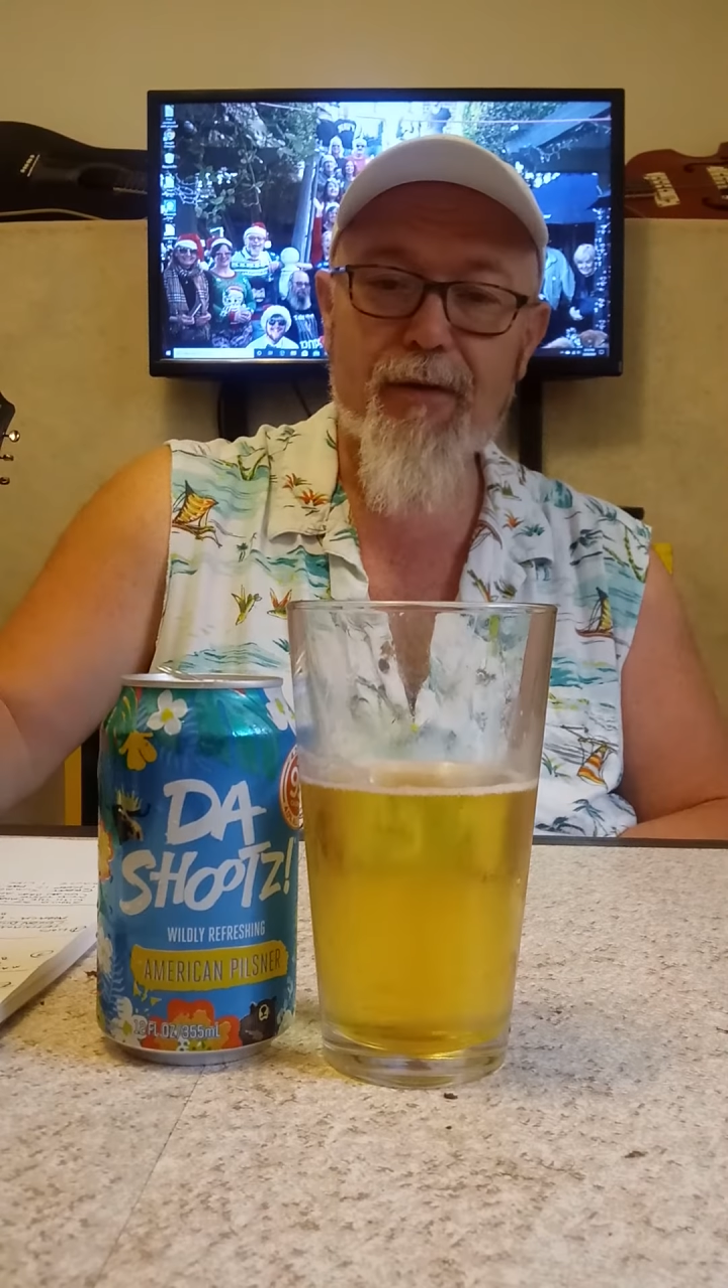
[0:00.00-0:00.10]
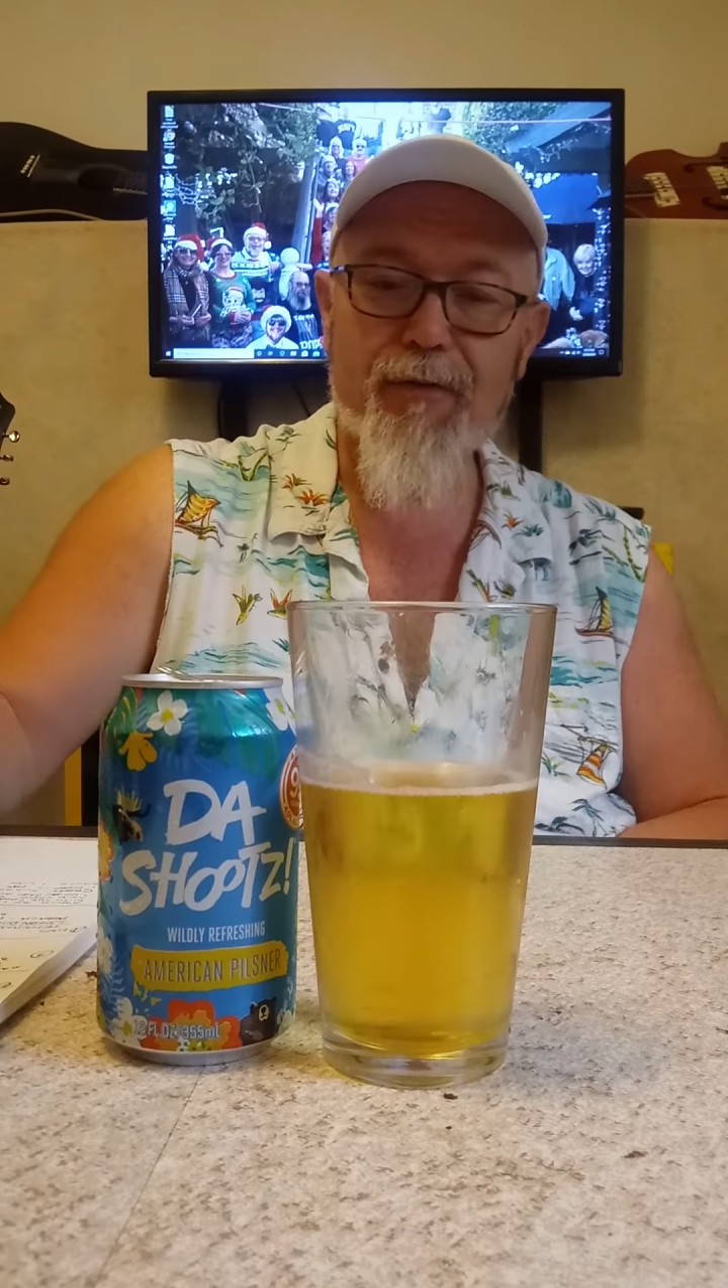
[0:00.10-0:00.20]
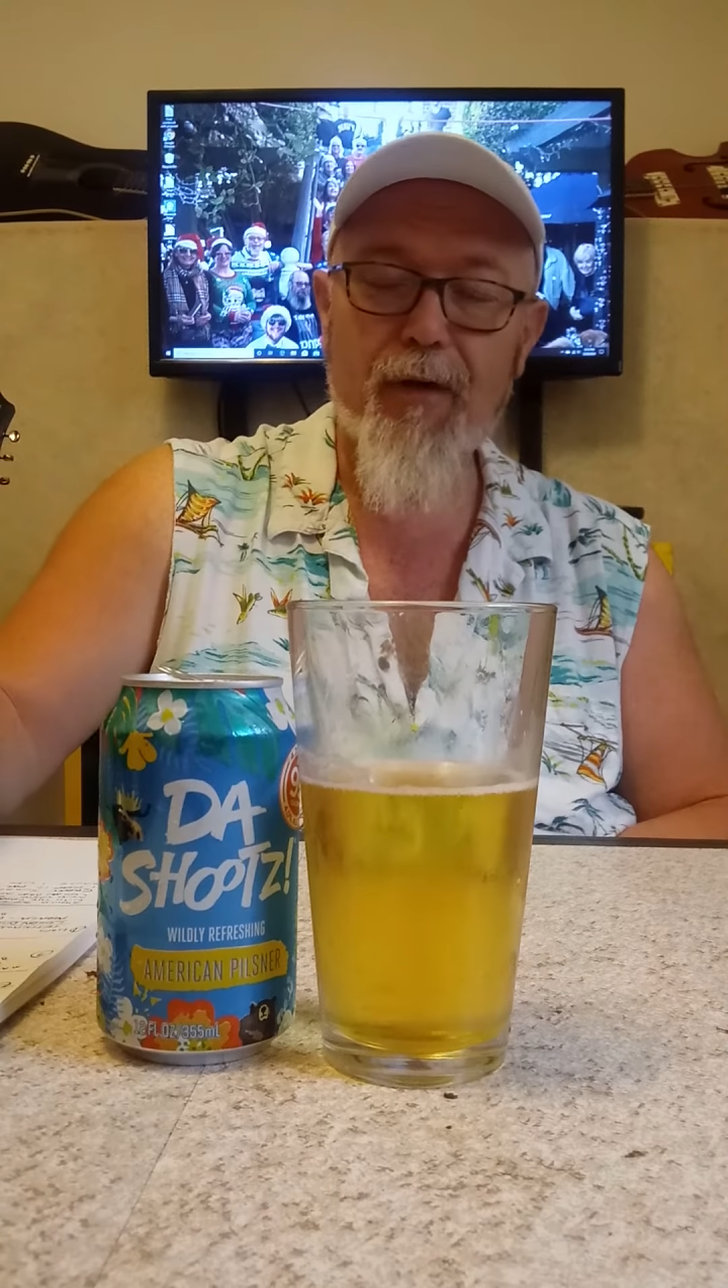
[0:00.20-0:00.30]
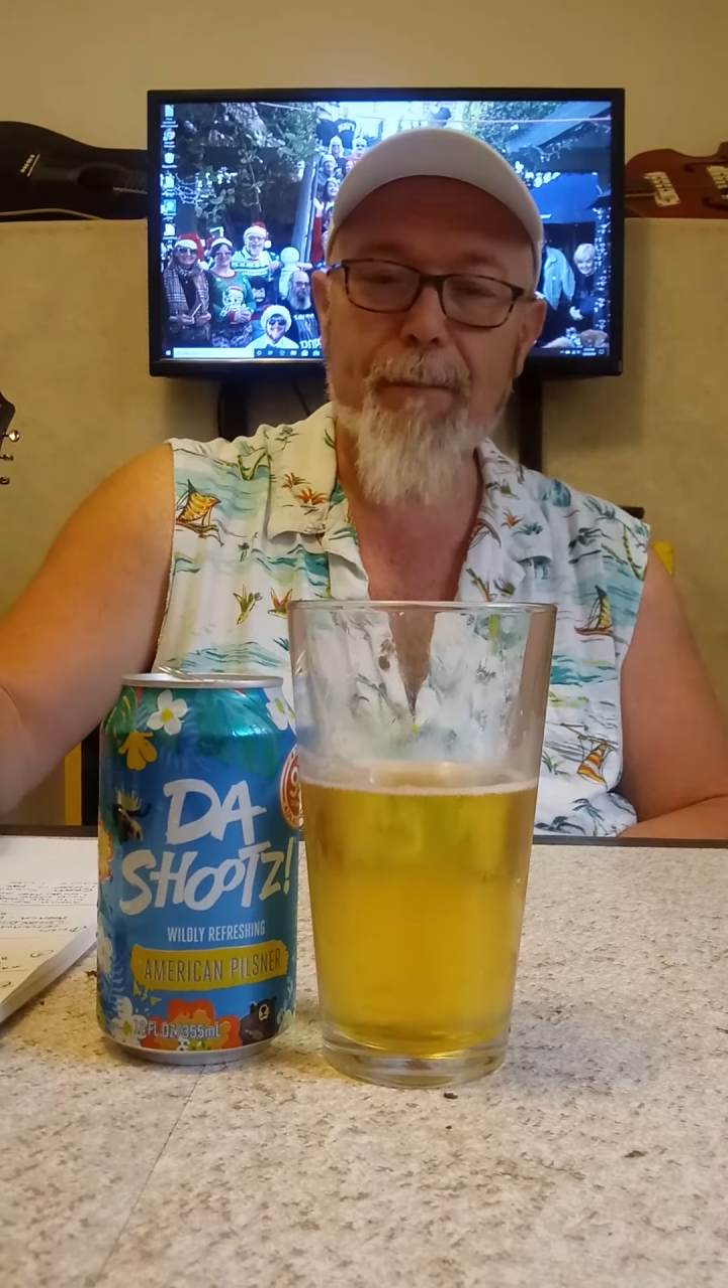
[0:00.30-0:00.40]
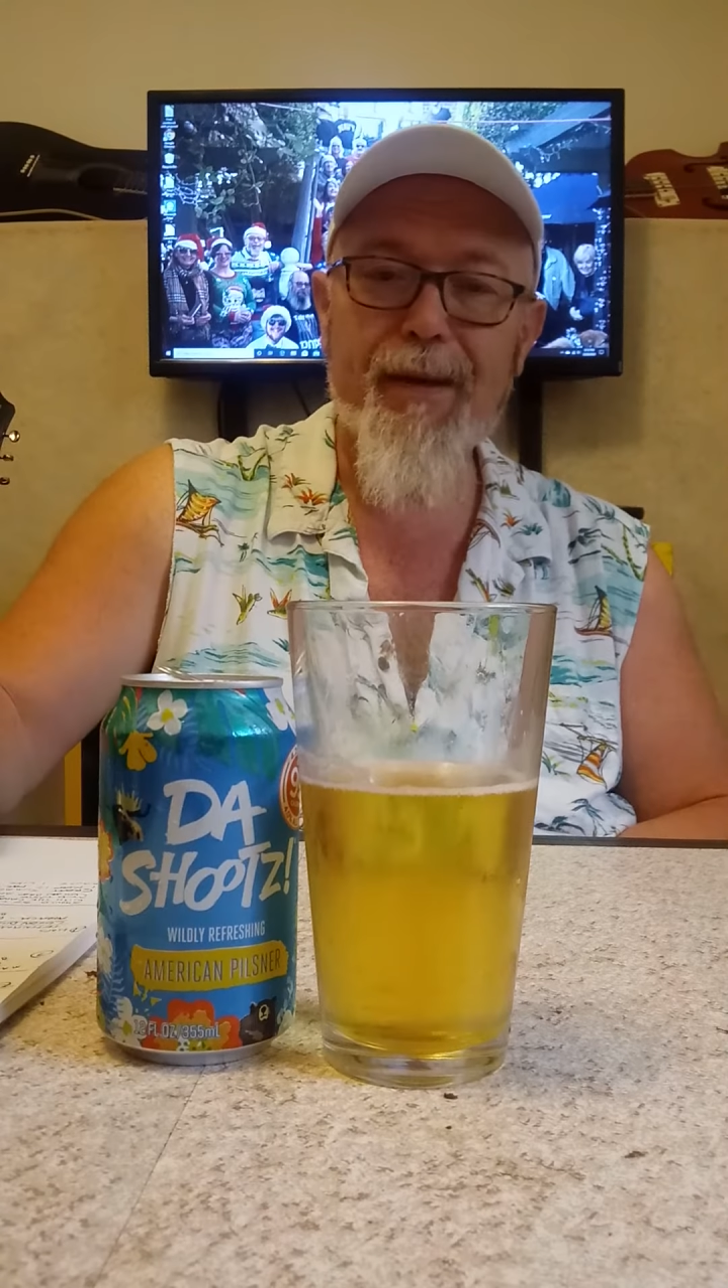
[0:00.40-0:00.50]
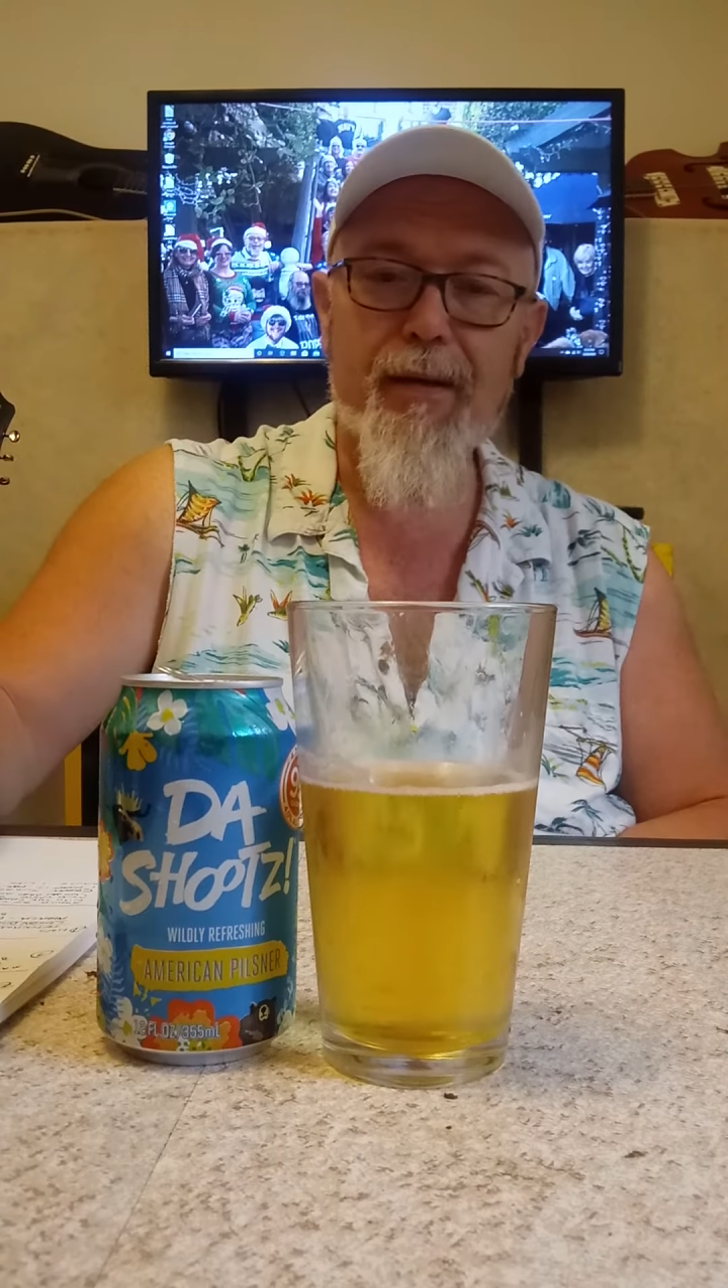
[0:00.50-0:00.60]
for a